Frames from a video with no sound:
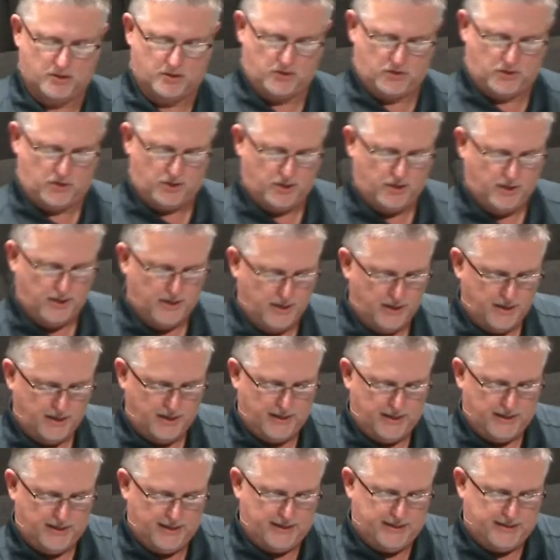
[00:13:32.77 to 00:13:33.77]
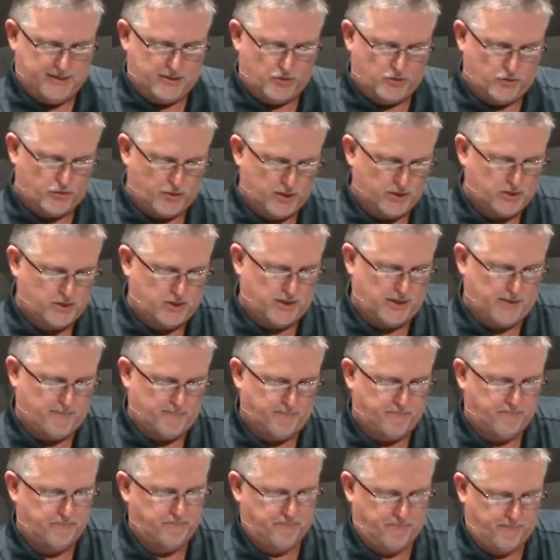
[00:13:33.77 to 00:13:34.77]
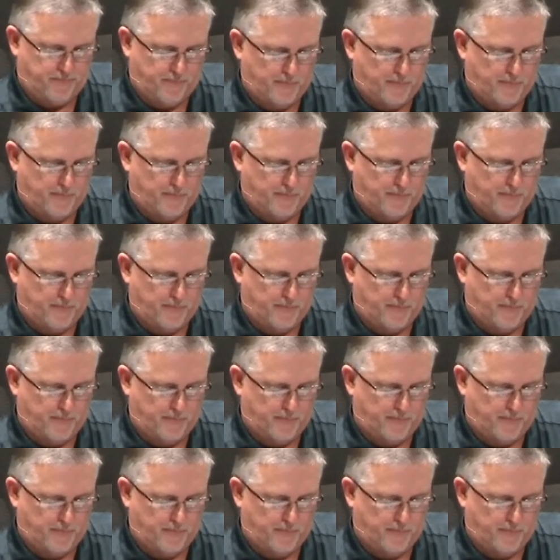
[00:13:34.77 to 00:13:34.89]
us to trust Him.